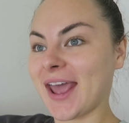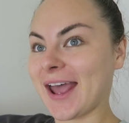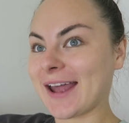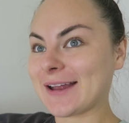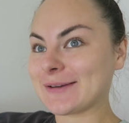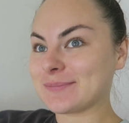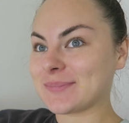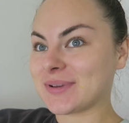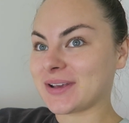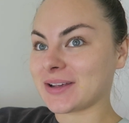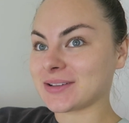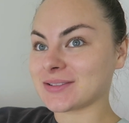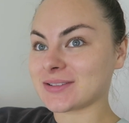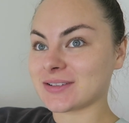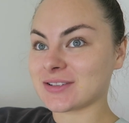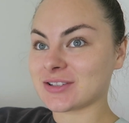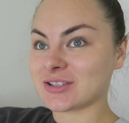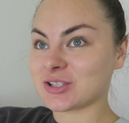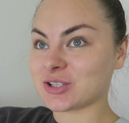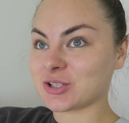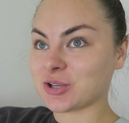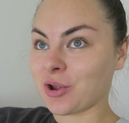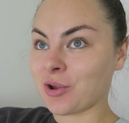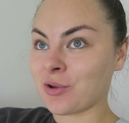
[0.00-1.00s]
And because
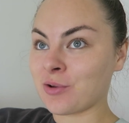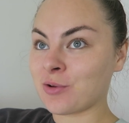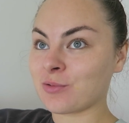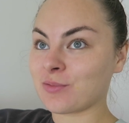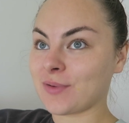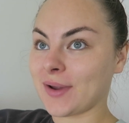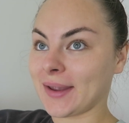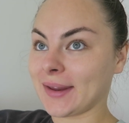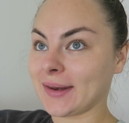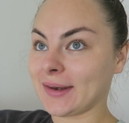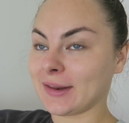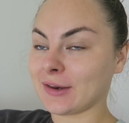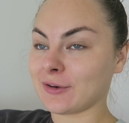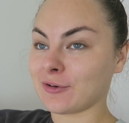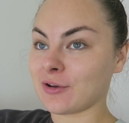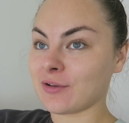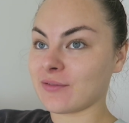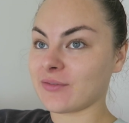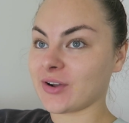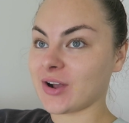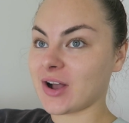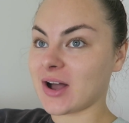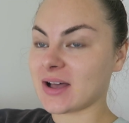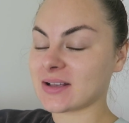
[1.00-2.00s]
it's so rainy and
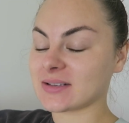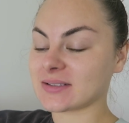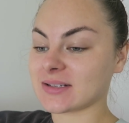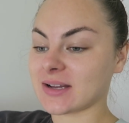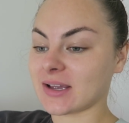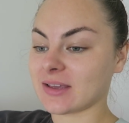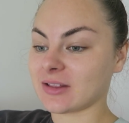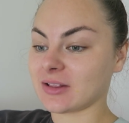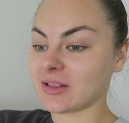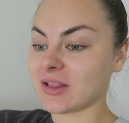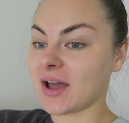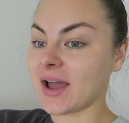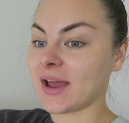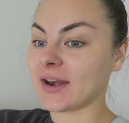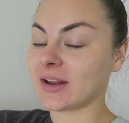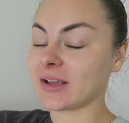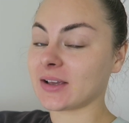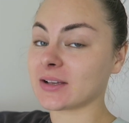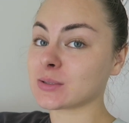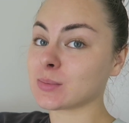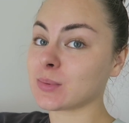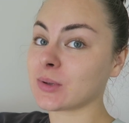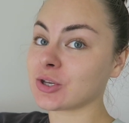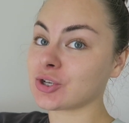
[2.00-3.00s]
overcast today, the
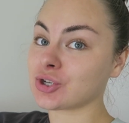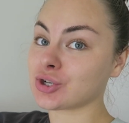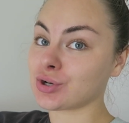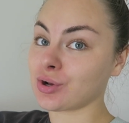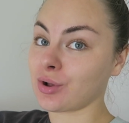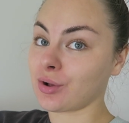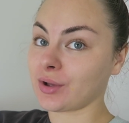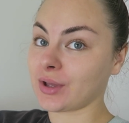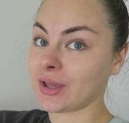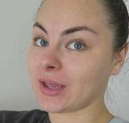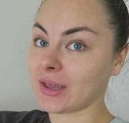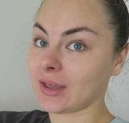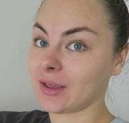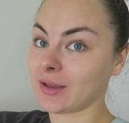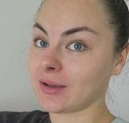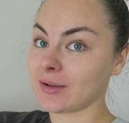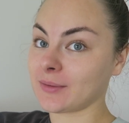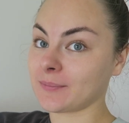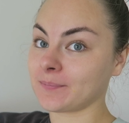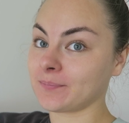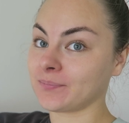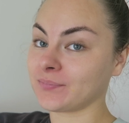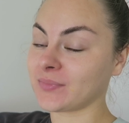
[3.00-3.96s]
lighting has been shocking.